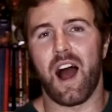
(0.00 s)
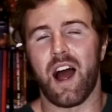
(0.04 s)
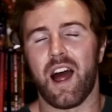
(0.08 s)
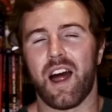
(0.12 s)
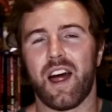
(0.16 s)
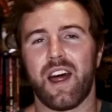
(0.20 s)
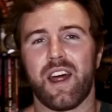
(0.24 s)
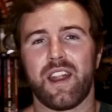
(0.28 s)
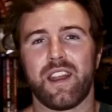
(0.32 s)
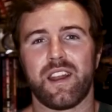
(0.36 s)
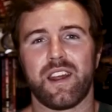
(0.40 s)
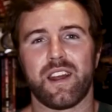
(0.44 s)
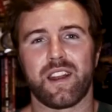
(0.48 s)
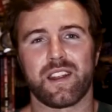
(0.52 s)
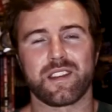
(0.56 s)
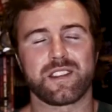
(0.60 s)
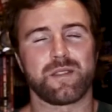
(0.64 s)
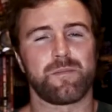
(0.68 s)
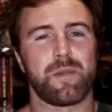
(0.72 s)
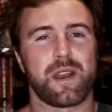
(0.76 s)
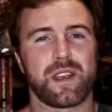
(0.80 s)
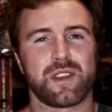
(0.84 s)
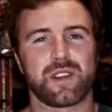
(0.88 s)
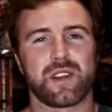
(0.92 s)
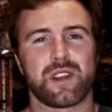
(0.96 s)
And as
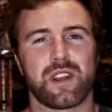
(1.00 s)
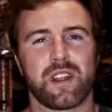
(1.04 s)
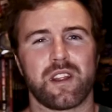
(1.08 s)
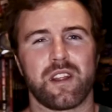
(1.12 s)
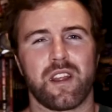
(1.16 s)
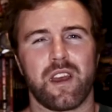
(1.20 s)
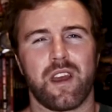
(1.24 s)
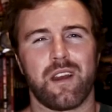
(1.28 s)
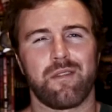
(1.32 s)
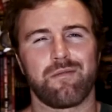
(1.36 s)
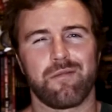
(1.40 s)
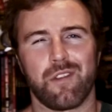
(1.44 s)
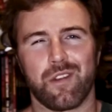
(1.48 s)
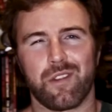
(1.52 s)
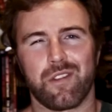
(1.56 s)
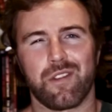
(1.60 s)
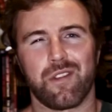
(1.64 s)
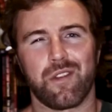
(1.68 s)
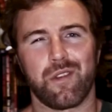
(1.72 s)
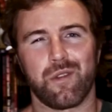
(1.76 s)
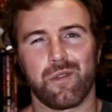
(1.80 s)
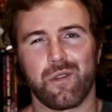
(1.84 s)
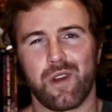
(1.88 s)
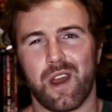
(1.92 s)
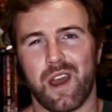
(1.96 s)
I mentioned in there, I'm not
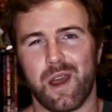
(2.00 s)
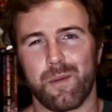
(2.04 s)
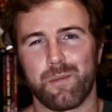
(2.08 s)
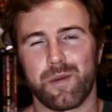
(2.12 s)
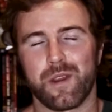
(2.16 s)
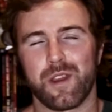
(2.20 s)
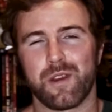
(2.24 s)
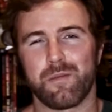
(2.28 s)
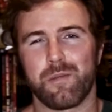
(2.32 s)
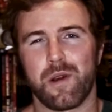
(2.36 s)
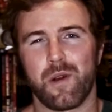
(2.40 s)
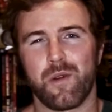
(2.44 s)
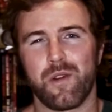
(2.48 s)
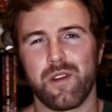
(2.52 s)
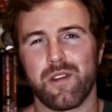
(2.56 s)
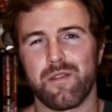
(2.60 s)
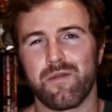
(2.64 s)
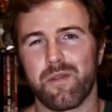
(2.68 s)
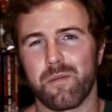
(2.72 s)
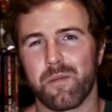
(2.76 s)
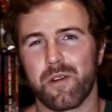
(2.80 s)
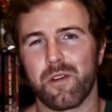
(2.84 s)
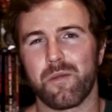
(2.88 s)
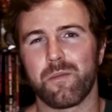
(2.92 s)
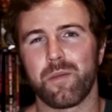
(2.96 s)
too happy about it,
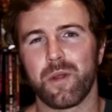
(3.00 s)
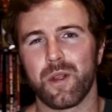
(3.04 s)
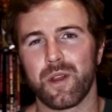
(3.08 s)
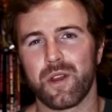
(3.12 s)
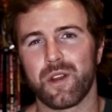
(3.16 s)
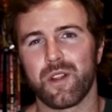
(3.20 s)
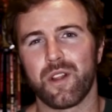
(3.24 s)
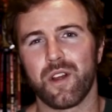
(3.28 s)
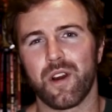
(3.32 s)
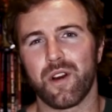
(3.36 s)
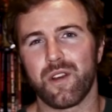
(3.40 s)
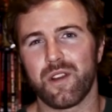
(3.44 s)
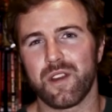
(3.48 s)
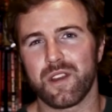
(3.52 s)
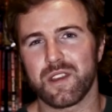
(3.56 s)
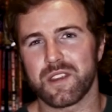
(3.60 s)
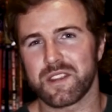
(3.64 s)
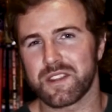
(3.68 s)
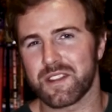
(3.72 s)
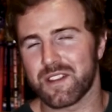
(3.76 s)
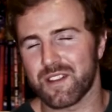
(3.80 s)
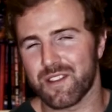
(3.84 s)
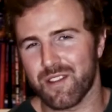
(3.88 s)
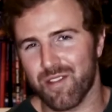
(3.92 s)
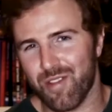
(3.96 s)
if I'm completely
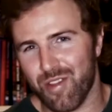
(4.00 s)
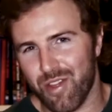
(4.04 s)
honest.